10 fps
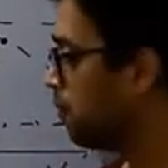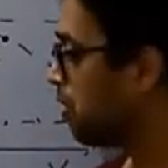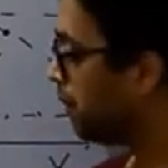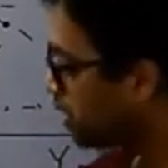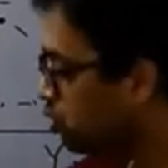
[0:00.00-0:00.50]

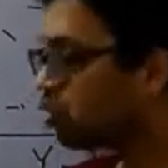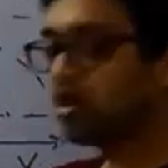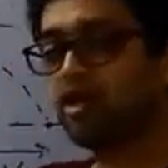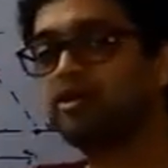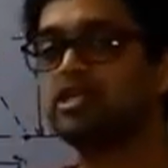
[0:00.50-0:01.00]
But you could
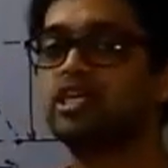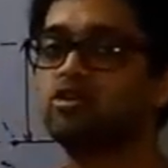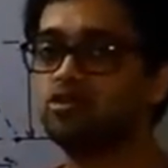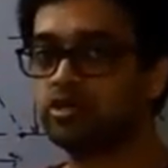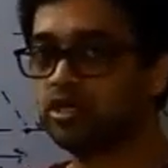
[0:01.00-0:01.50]
have
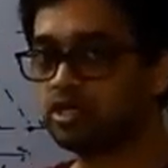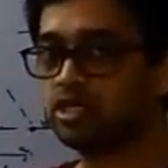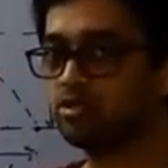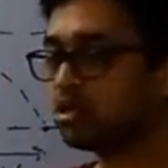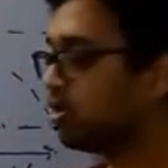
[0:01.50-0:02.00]

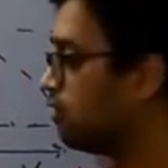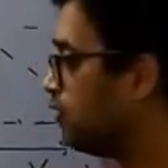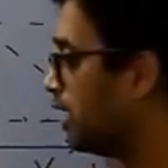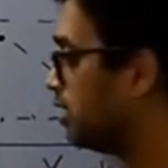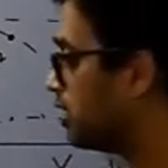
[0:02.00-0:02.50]
intuitively
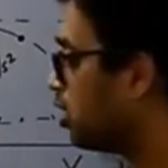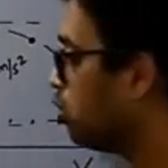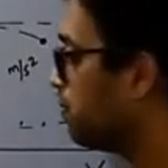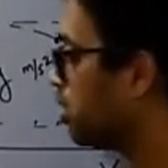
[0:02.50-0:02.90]
find it out,